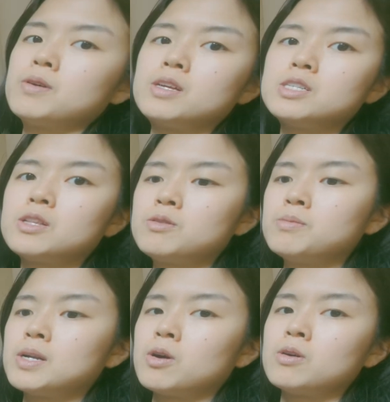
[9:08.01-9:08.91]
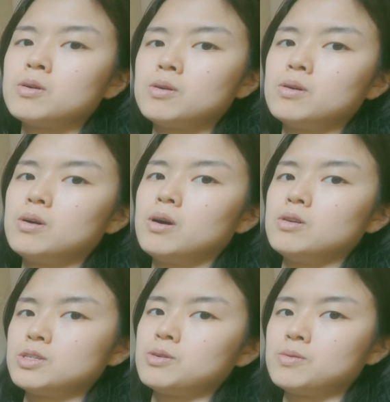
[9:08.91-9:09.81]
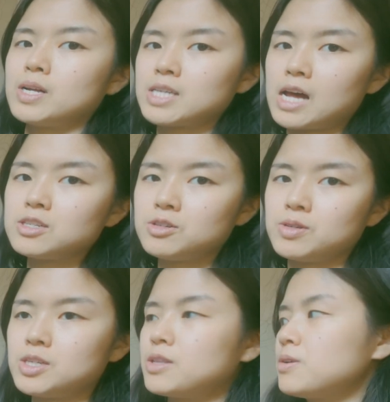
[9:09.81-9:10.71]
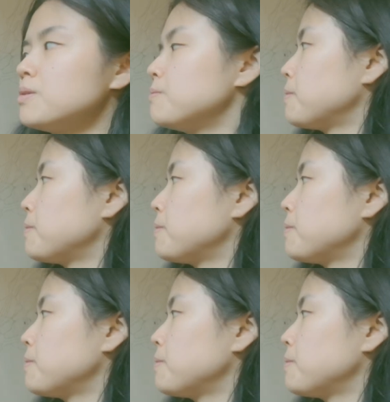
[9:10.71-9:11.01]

with each other, but are also attached to each other.